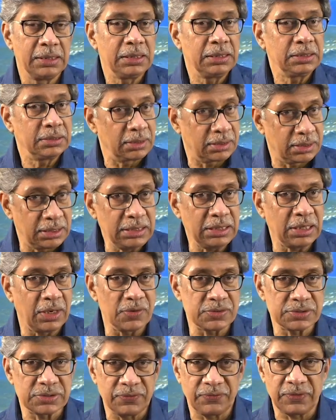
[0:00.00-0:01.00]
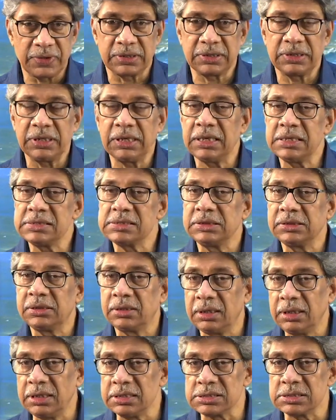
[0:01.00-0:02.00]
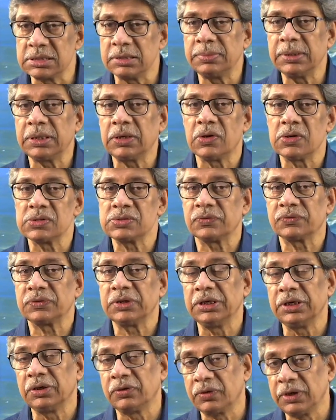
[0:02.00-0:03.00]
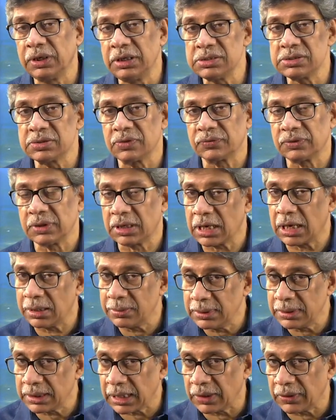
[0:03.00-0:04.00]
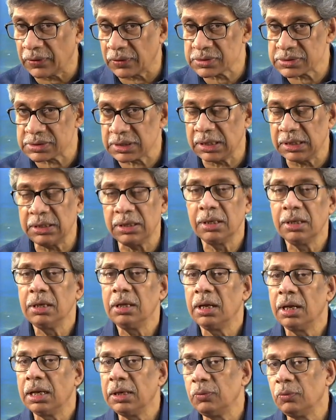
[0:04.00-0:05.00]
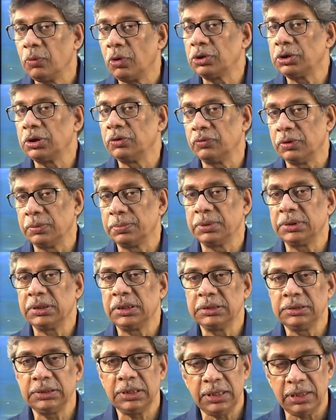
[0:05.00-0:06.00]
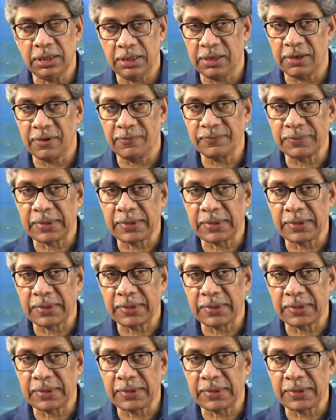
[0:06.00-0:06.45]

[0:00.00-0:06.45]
The greenhouse effect is increased because of the increase of the carbon dioxide and water vapor in the air.